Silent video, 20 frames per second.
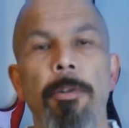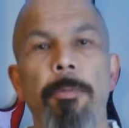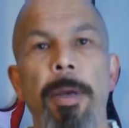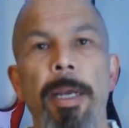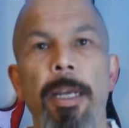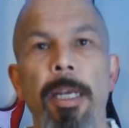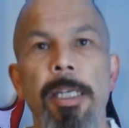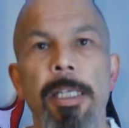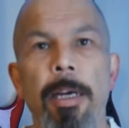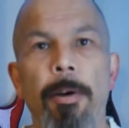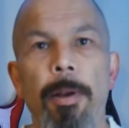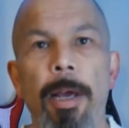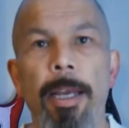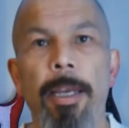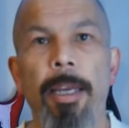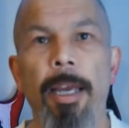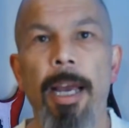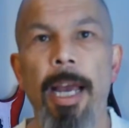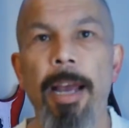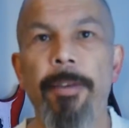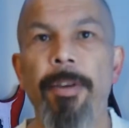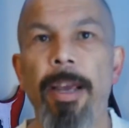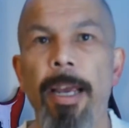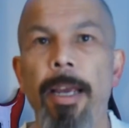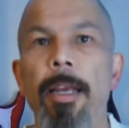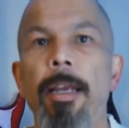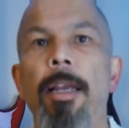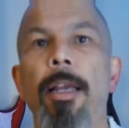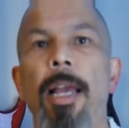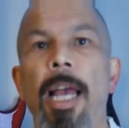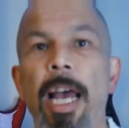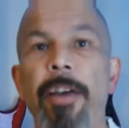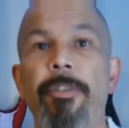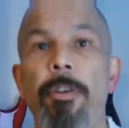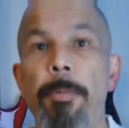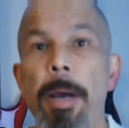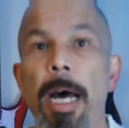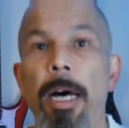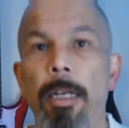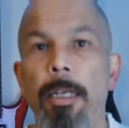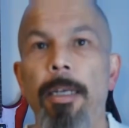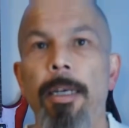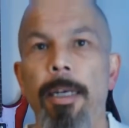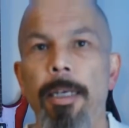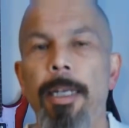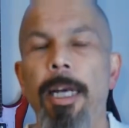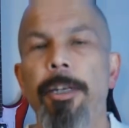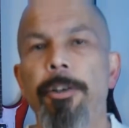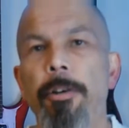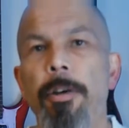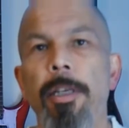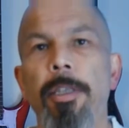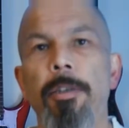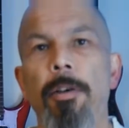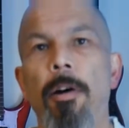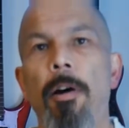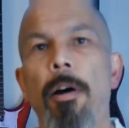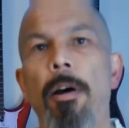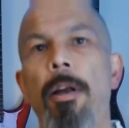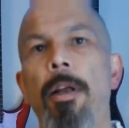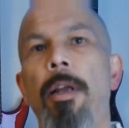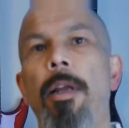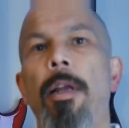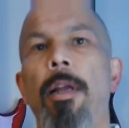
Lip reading: make it sound like a heavy metal electric guitar.